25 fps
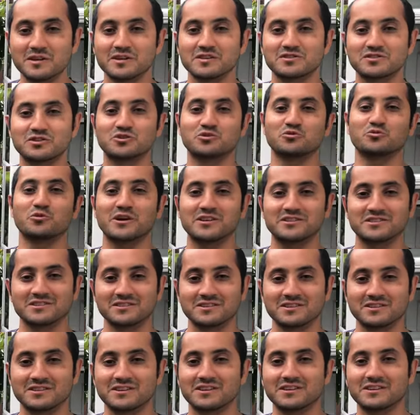
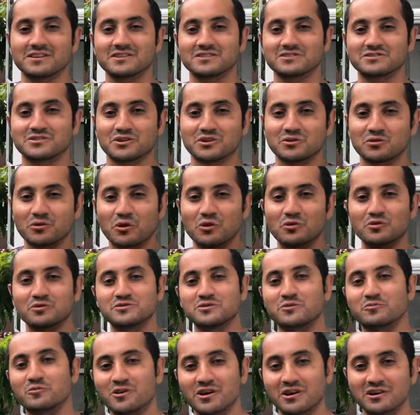situation to grow
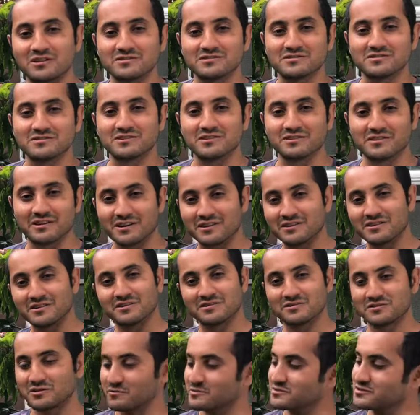somewhere else okay
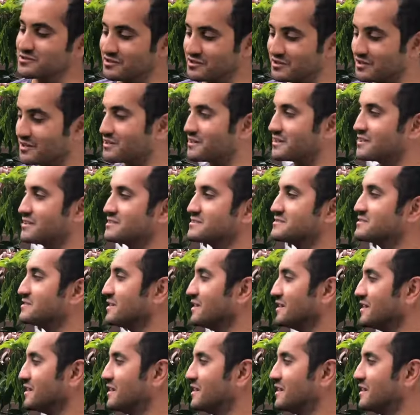so i'm gonna start cutting this